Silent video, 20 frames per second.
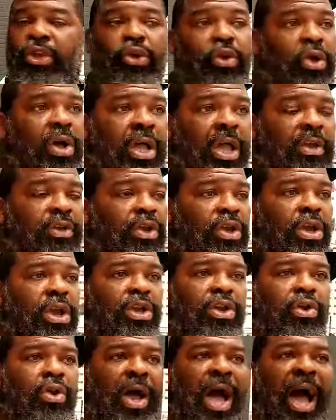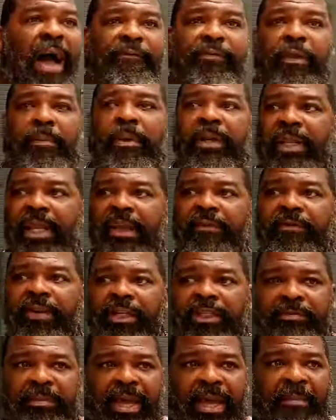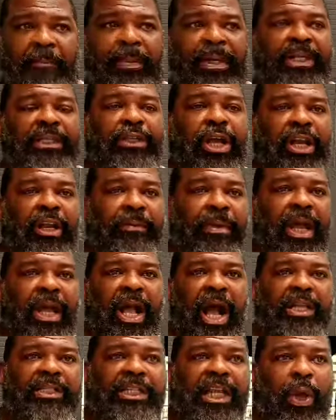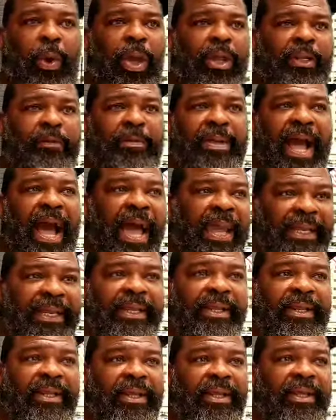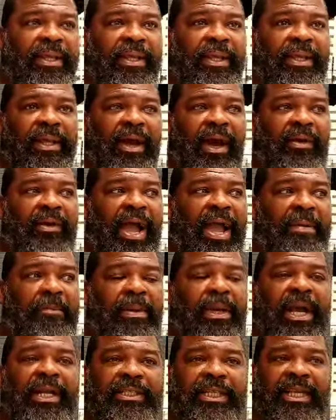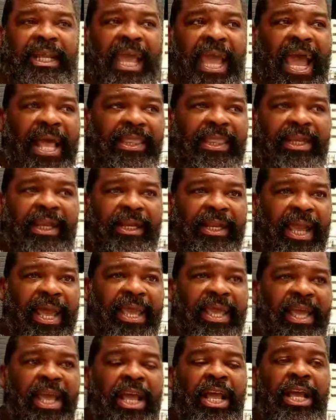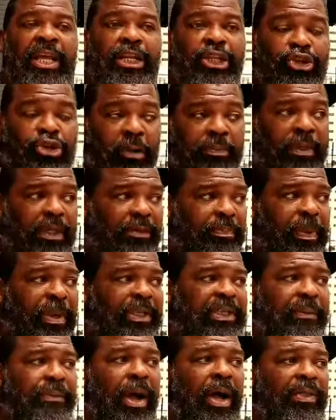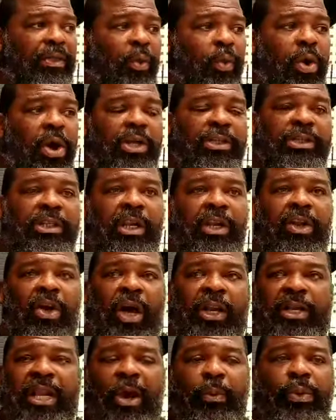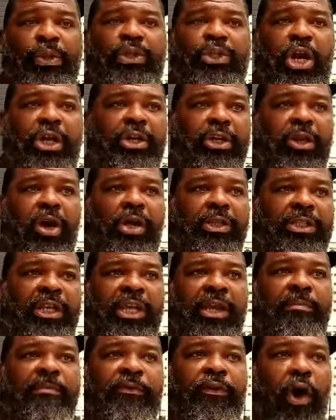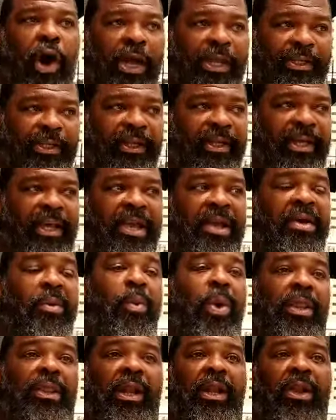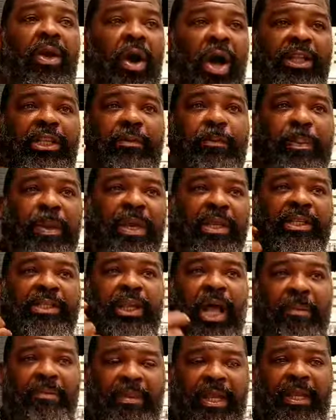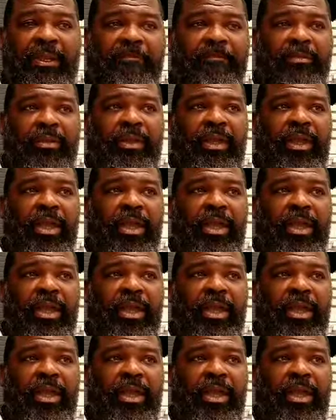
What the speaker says: you don't have to believe this, man, but it's going to be a consequence behind it. All right? Because at the end of the day, the scripture speaks about the words of the Lord not returning unto him void. When the Lord speaks something